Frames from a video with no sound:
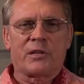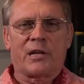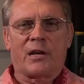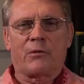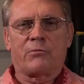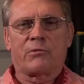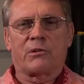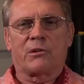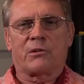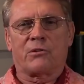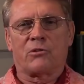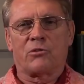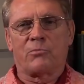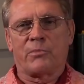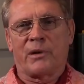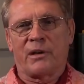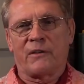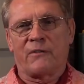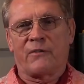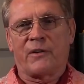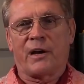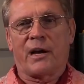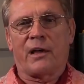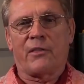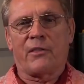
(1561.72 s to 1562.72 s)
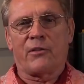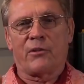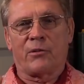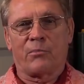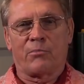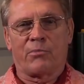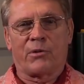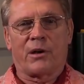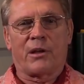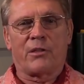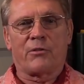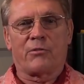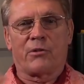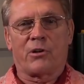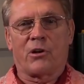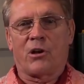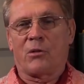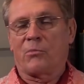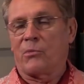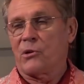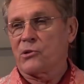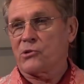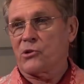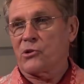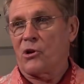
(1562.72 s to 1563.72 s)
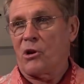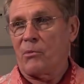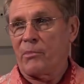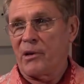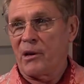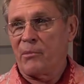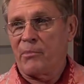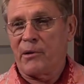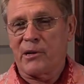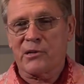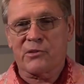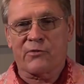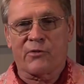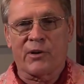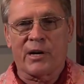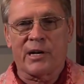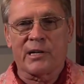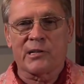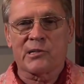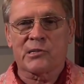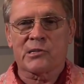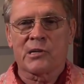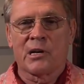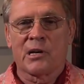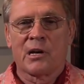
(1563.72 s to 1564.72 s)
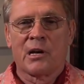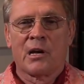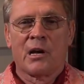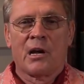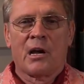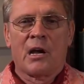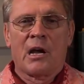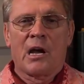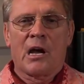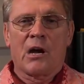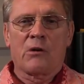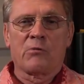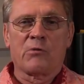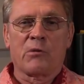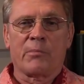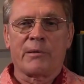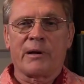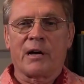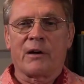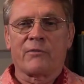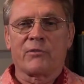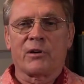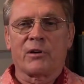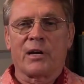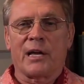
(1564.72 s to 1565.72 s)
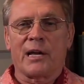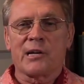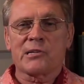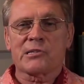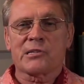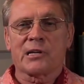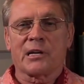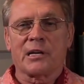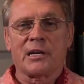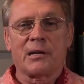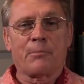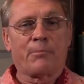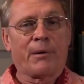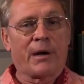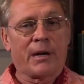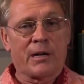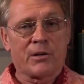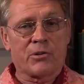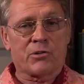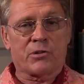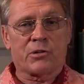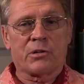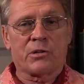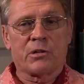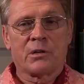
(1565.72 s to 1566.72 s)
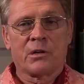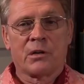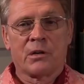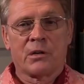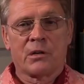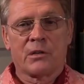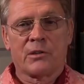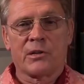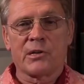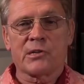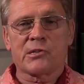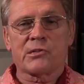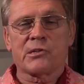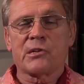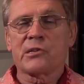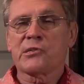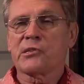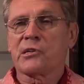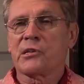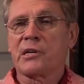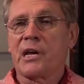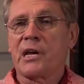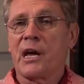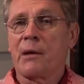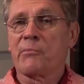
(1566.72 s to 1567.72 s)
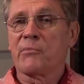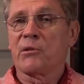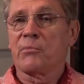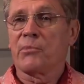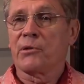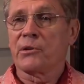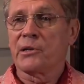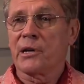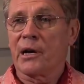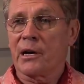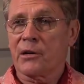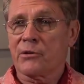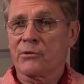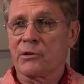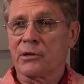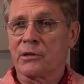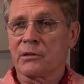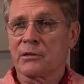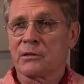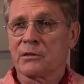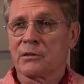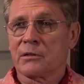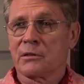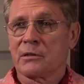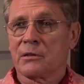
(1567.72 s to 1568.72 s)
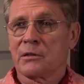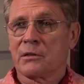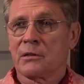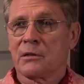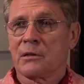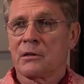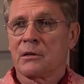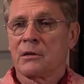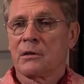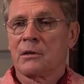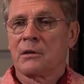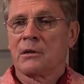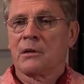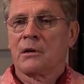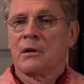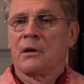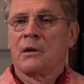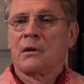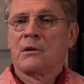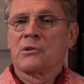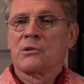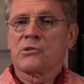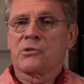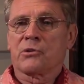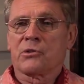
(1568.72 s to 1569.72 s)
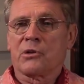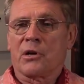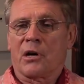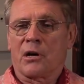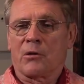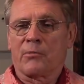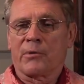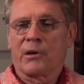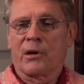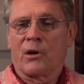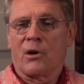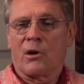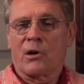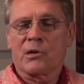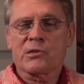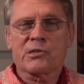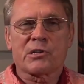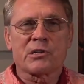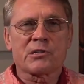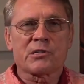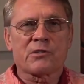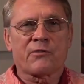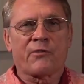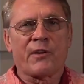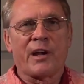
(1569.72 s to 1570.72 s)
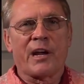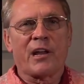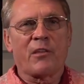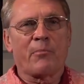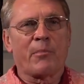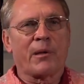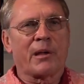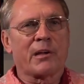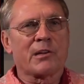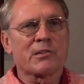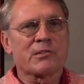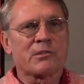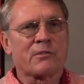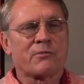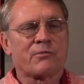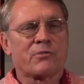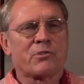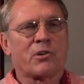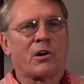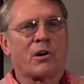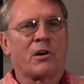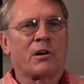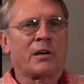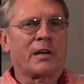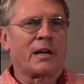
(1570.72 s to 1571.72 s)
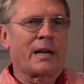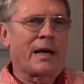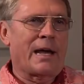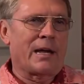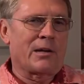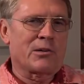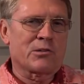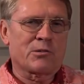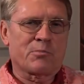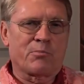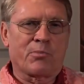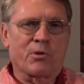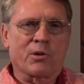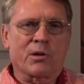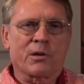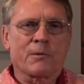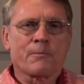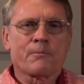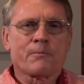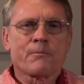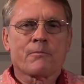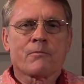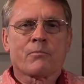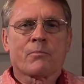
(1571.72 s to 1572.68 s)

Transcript: and that would include my father, brother, and almost all my best friends, will be everlastingly punished. This is a damnable doctrine. So Darwin lost his faith because of Charlie Lyell's book.